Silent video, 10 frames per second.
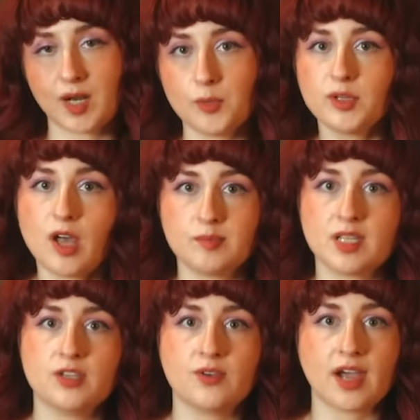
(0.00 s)
but I will
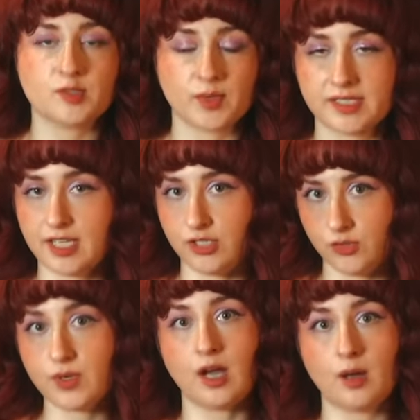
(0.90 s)
update you guys once they
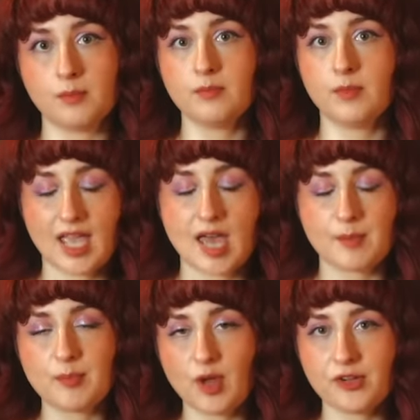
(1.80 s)
do come. And
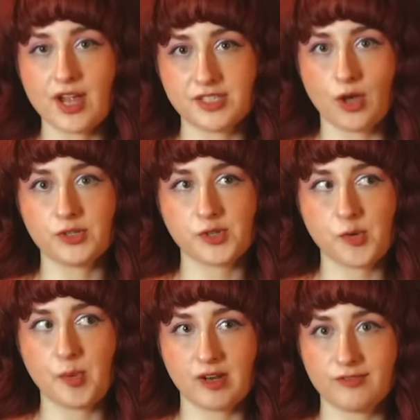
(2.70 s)
my brother has
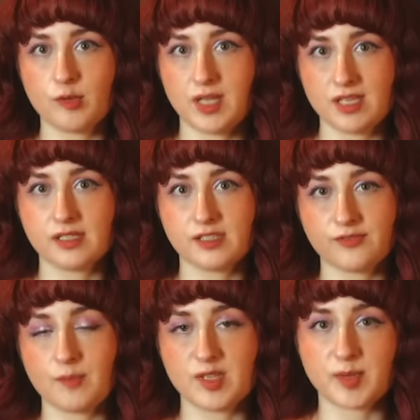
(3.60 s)
also bought a few pieces
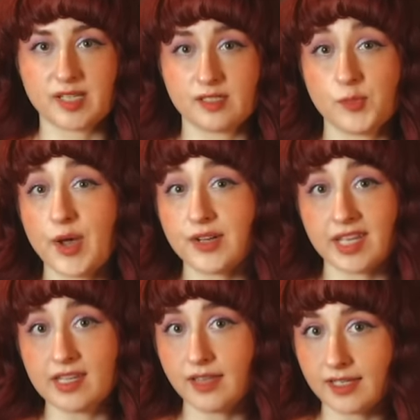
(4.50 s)
from this place as well,
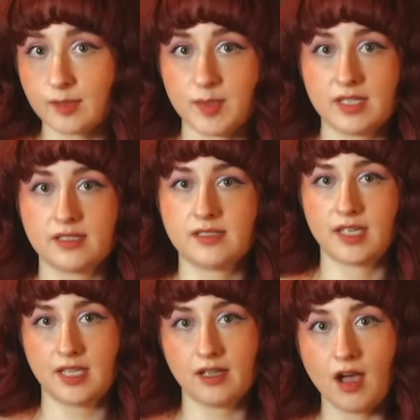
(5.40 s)
and he likes the pieces
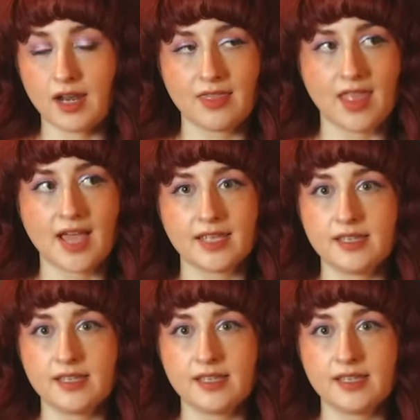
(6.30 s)
that he got, and that